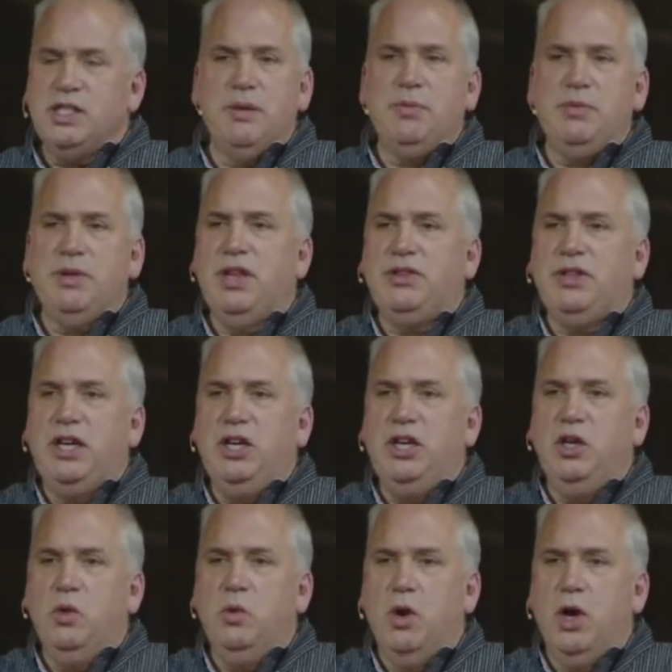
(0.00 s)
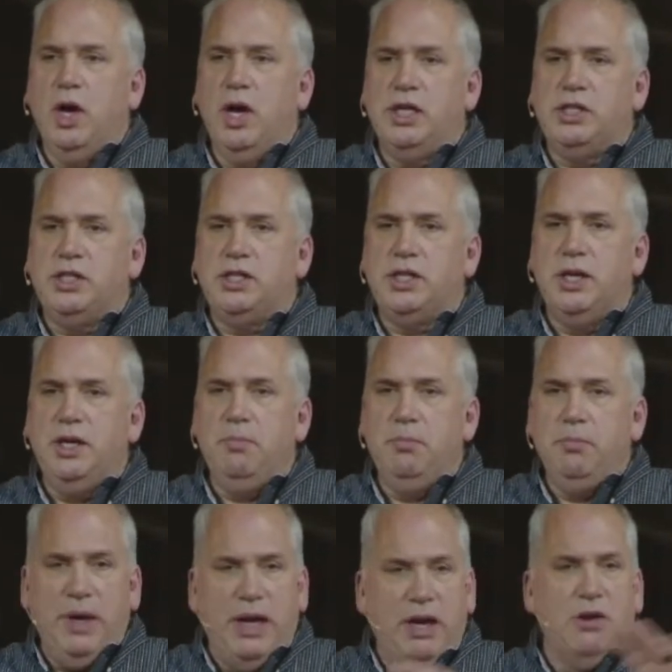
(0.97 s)
something that they knew was
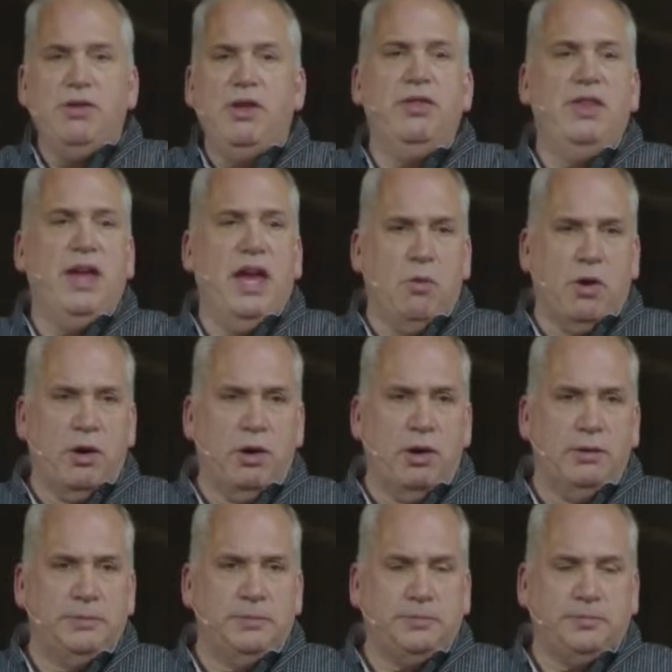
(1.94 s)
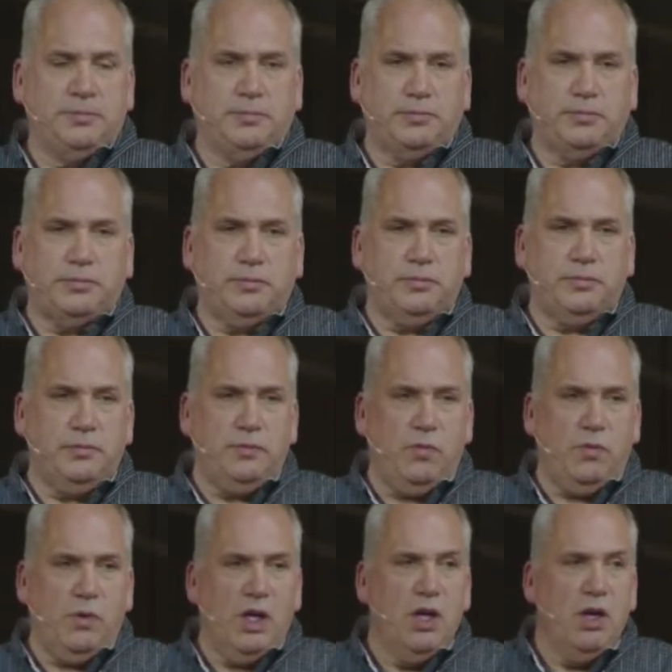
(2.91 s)
bigger than they were,
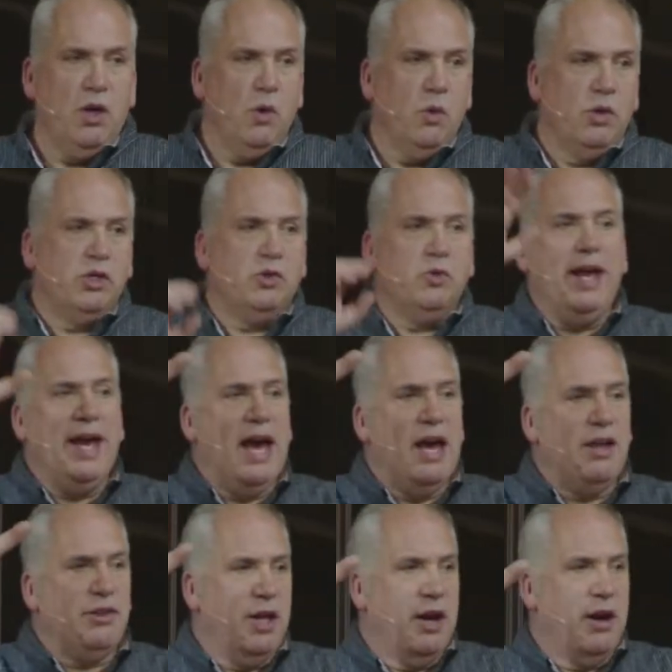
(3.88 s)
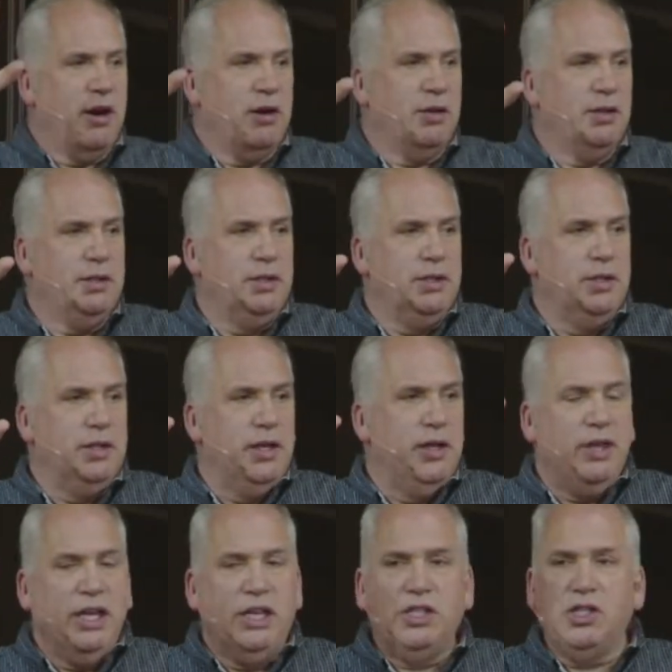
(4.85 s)
was way out there.
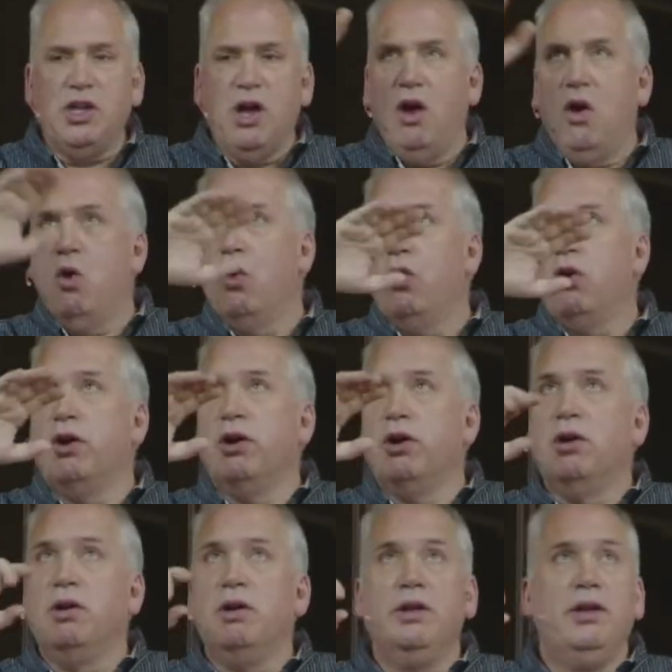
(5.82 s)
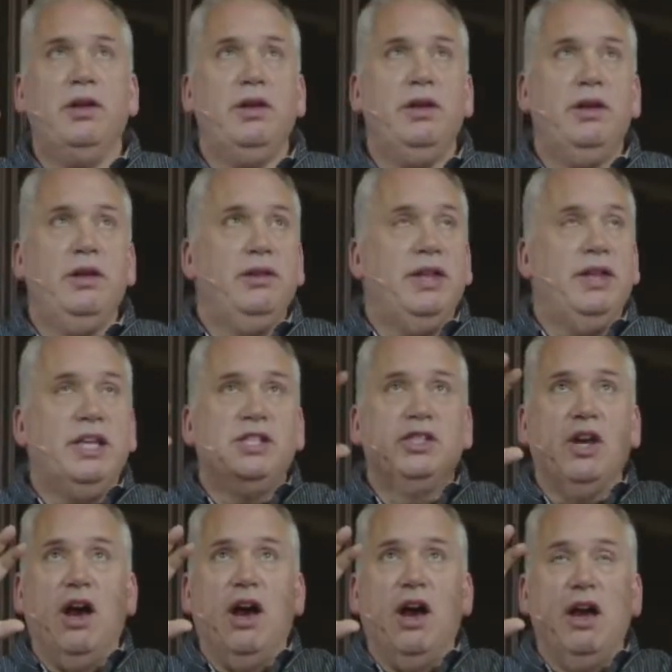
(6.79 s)
They saw order, they
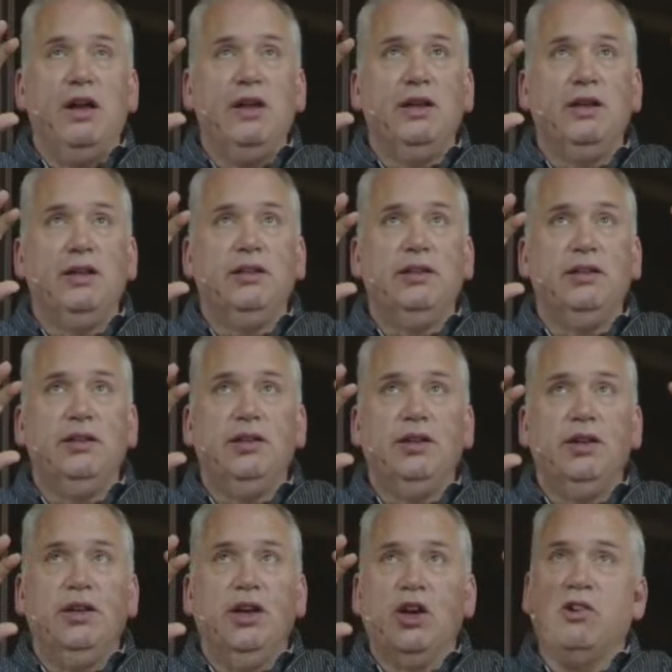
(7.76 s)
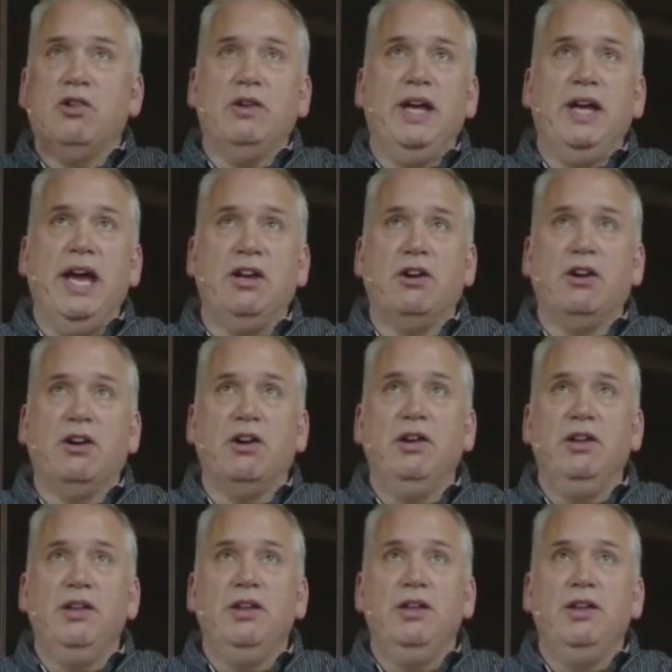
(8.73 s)
saw a
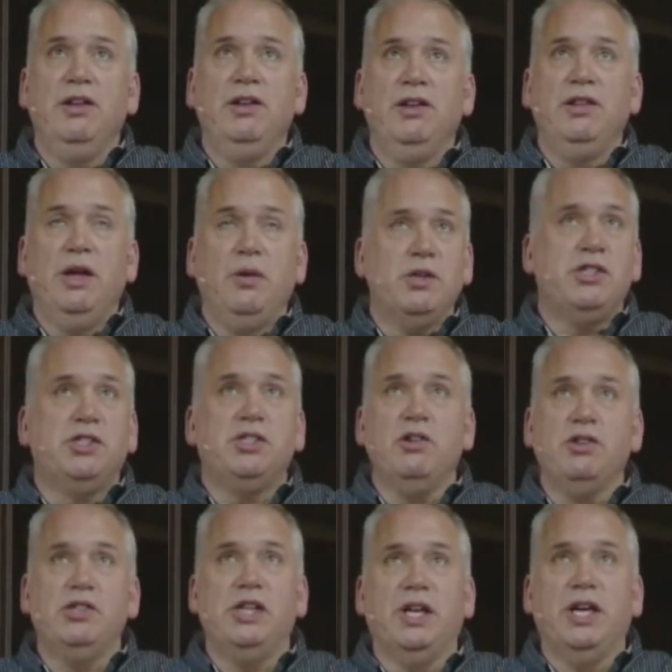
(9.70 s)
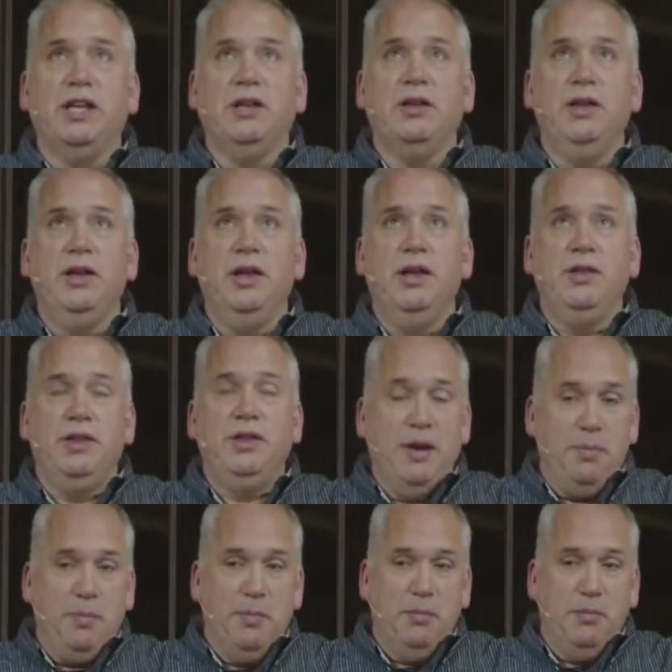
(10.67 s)
creator. They were searching.
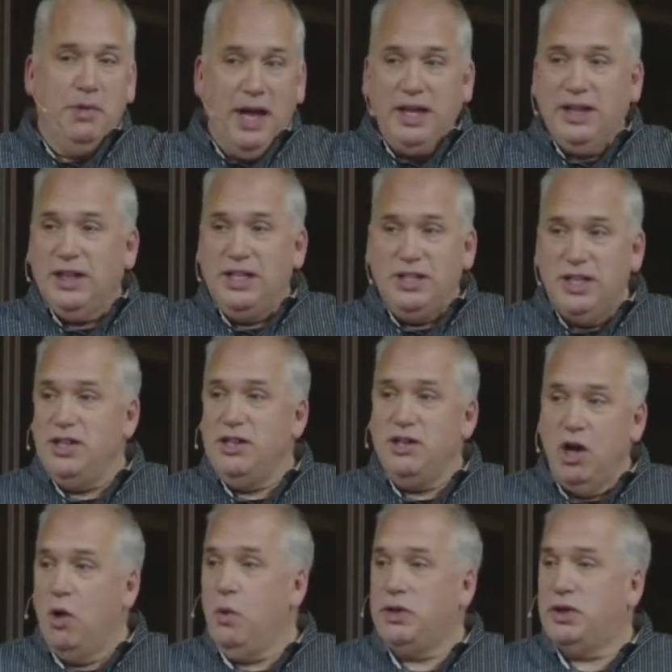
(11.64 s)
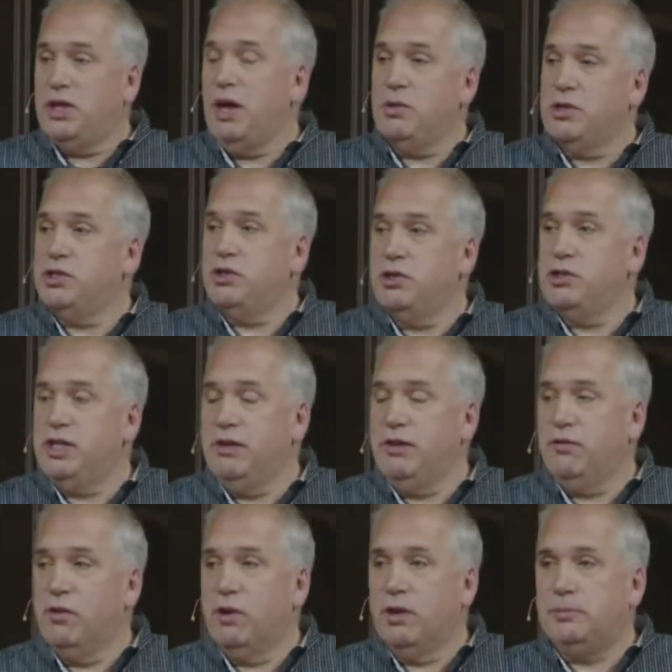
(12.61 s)
They likely didn't know what they were
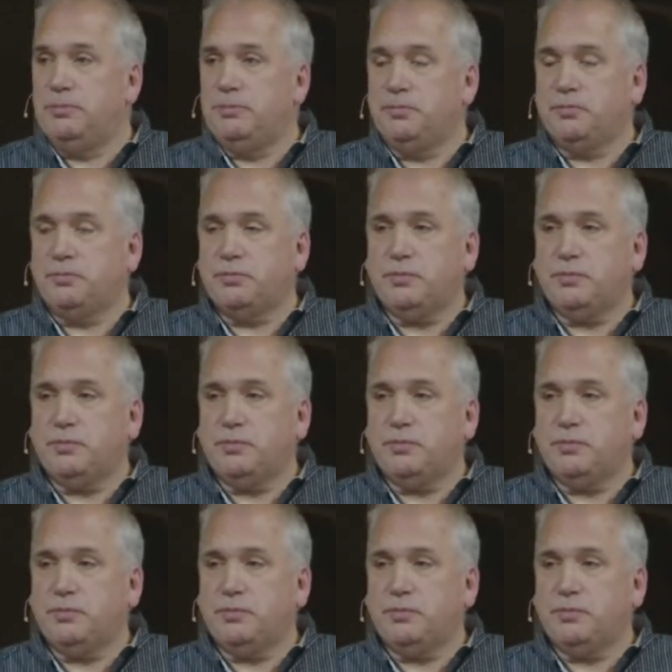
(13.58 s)
searching for,